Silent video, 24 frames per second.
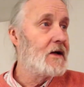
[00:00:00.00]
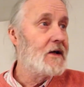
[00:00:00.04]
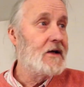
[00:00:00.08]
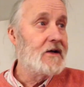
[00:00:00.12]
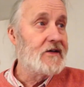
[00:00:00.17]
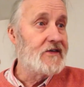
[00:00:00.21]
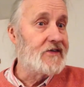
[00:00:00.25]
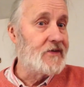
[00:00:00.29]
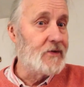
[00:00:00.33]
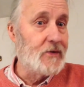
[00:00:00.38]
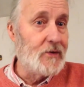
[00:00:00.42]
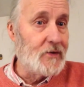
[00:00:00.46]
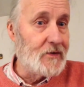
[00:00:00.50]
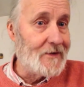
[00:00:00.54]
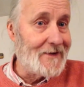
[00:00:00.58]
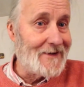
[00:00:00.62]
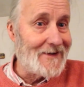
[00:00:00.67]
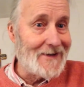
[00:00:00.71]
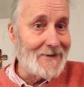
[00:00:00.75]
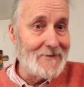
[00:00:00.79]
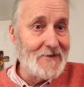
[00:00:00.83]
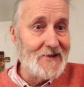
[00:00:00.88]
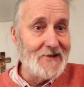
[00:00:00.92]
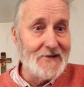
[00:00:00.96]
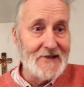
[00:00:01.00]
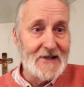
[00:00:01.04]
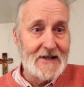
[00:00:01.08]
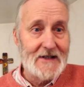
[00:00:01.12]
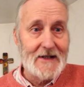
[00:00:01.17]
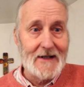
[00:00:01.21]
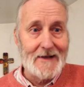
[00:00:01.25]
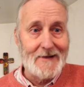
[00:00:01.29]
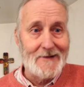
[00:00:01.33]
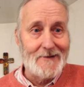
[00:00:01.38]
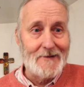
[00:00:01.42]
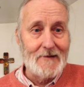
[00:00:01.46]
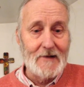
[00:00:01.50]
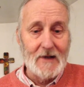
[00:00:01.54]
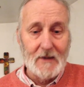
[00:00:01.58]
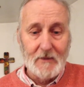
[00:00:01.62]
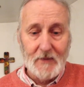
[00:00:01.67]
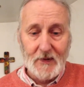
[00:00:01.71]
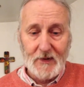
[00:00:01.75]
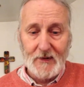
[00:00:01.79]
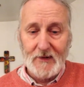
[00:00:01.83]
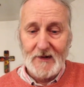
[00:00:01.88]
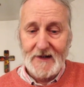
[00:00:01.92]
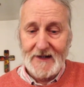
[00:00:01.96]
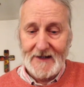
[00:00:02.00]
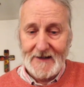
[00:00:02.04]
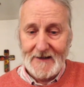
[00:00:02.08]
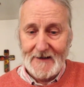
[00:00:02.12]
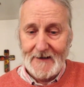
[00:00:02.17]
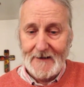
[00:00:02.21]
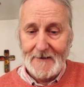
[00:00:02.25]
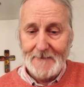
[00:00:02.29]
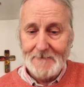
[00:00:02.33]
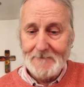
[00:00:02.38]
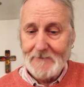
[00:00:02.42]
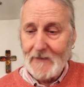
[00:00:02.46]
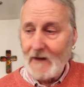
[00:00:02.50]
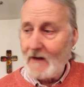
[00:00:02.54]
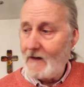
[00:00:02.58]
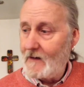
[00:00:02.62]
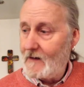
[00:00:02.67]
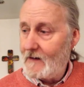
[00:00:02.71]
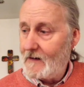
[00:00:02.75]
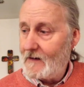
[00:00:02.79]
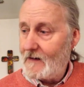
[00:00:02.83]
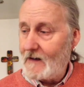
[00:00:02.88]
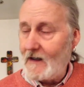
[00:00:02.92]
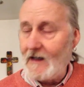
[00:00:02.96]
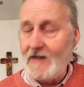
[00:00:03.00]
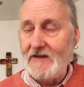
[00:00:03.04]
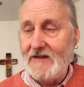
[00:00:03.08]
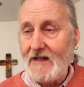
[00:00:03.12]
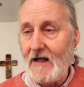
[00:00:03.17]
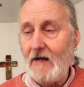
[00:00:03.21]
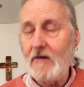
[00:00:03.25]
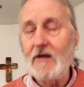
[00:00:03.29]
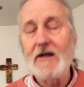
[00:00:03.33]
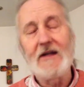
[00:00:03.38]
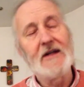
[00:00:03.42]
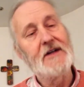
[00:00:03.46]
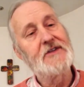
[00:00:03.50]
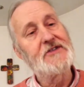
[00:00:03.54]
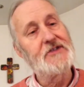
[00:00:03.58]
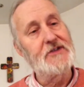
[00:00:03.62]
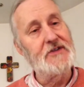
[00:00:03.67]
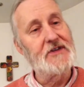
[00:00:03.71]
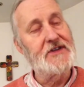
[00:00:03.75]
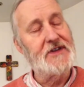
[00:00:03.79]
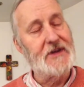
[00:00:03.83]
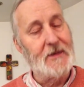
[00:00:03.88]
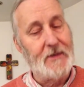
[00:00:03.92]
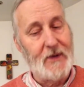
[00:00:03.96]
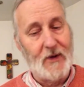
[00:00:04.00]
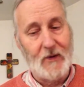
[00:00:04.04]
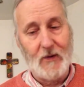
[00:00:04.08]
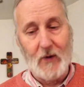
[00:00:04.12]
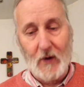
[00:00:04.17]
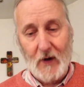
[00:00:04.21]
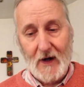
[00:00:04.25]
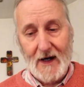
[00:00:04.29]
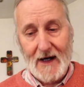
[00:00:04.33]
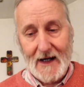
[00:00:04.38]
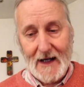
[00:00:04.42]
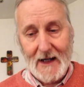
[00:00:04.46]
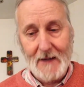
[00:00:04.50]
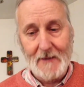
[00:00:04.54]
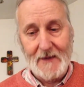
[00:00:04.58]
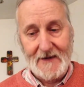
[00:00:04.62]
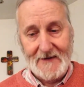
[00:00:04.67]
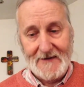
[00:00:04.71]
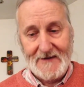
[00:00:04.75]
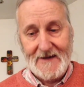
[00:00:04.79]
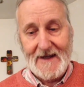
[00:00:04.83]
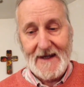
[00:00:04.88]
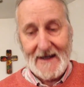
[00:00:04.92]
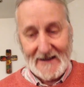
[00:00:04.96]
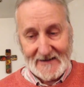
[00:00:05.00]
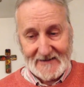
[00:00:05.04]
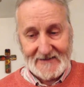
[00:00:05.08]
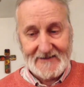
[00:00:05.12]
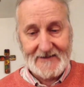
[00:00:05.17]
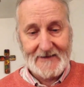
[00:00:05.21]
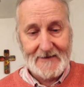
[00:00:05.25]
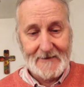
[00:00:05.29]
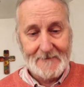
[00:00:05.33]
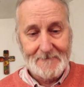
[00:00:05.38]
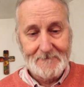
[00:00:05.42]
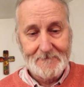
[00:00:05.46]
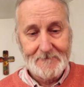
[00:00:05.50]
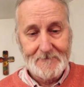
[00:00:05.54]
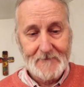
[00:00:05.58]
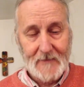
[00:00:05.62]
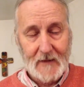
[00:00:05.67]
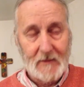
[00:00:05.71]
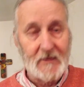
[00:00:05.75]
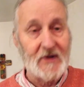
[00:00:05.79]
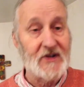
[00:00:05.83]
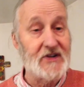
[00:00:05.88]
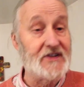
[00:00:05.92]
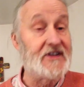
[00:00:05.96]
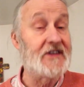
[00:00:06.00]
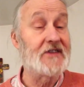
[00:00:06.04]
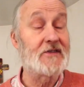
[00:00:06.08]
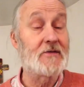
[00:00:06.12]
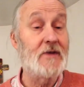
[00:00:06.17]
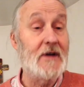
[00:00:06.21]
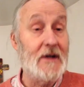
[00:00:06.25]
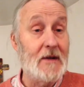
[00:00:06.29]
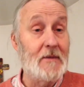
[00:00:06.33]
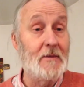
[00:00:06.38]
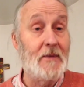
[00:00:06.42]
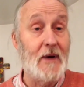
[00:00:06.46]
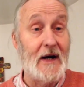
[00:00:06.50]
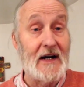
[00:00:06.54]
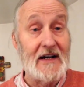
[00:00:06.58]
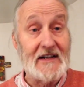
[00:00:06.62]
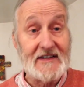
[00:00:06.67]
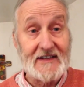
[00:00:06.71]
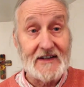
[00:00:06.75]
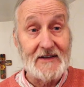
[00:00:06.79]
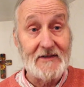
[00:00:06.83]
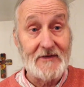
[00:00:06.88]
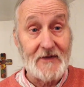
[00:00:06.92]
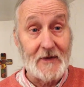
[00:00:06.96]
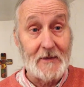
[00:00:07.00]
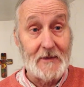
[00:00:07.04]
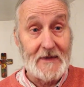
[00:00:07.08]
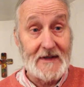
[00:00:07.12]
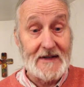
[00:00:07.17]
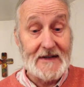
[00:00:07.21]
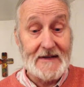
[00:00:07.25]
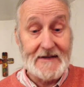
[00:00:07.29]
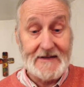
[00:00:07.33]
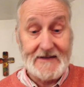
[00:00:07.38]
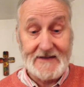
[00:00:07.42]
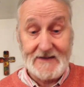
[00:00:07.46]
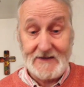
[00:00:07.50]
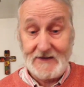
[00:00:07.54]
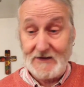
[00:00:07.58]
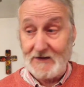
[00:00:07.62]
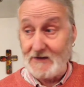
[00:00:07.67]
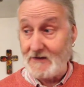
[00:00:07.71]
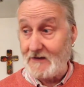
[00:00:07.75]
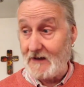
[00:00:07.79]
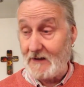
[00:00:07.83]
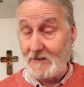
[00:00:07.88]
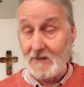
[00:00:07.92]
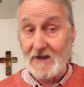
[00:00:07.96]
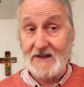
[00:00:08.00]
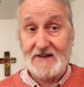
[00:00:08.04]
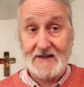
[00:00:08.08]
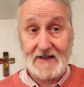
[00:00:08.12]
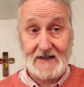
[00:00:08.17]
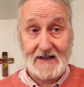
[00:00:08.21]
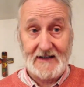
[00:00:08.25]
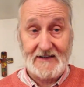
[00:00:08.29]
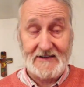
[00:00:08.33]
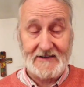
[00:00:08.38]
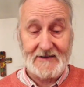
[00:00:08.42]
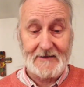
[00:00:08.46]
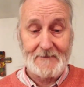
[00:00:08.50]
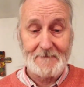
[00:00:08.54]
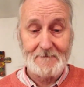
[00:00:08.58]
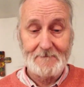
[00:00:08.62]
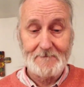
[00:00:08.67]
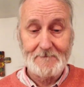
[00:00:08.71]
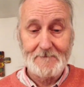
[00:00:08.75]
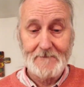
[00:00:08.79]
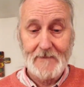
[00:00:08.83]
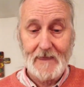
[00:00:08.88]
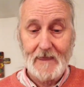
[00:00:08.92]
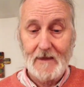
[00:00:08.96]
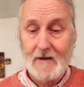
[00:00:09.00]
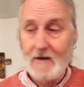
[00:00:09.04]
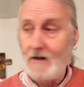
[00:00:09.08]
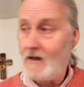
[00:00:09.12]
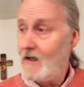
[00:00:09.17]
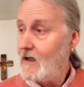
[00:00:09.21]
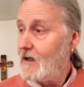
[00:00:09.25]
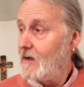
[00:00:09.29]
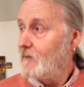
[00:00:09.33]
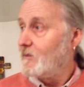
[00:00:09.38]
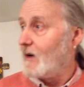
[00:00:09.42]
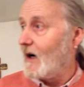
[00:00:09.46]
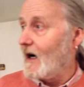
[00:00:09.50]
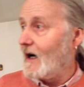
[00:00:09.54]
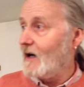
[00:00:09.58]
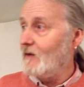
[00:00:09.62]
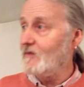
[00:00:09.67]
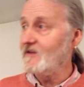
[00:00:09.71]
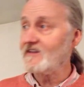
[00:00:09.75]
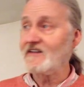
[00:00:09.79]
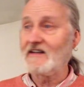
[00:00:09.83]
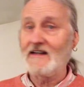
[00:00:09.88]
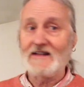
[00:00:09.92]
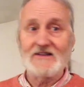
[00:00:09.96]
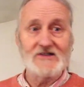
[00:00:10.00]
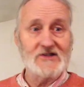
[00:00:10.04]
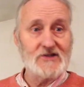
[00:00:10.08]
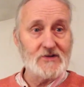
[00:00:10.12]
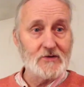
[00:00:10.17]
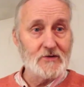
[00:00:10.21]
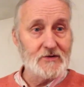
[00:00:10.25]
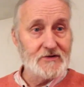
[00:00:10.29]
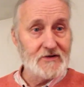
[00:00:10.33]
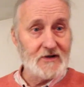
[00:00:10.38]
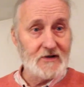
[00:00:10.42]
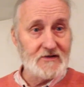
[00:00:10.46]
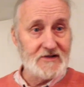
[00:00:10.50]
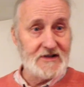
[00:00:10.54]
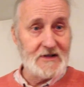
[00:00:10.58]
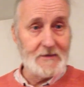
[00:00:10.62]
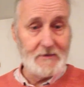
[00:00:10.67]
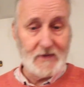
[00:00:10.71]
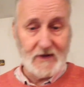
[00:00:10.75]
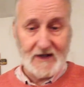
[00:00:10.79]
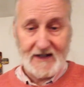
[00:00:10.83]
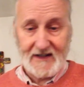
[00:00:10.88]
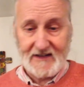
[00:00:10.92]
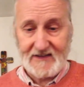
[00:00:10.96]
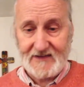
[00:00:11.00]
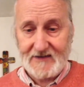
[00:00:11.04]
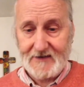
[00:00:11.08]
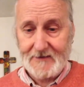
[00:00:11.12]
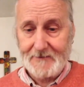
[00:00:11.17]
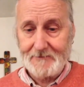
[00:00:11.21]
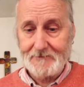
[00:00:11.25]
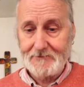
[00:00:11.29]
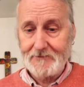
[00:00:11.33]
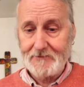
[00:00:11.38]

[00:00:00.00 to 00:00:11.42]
So I'm going to cut all the bull here and tell you the truth about what happened next, because it's quite embarrassing for me to admit to this. But I was getting shown around the place,